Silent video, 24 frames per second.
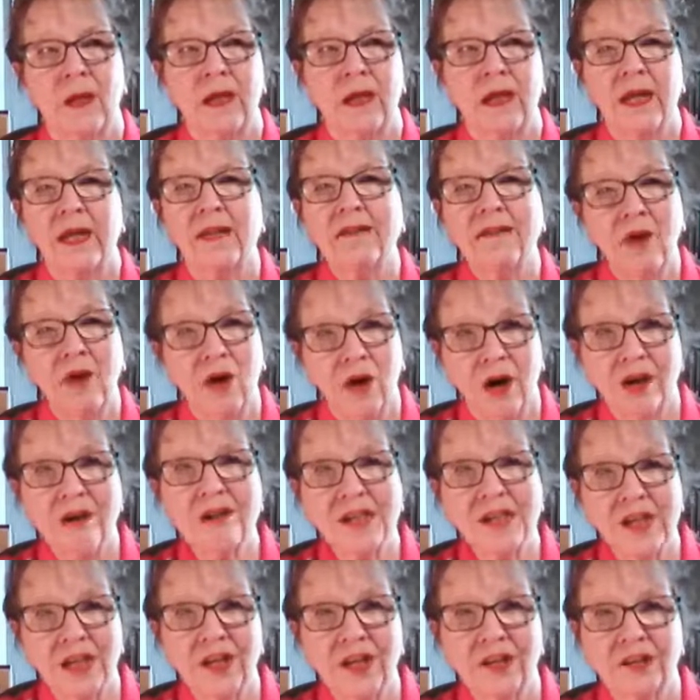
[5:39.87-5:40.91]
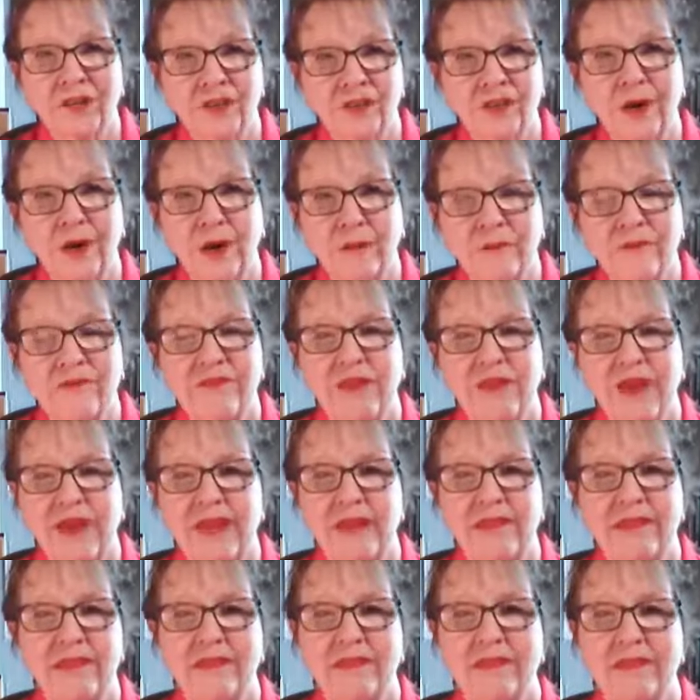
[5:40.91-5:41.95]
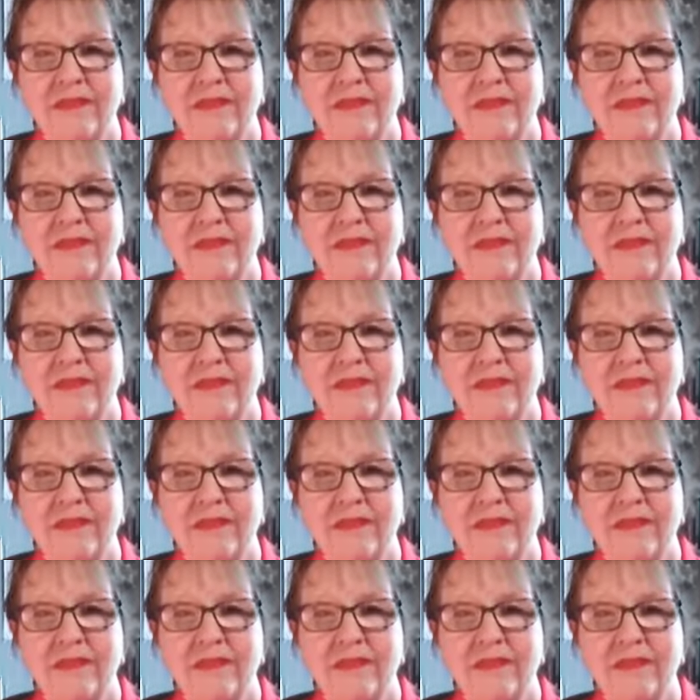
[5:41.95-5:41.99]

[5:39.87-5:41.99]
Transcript: It's hard to conjure up faith.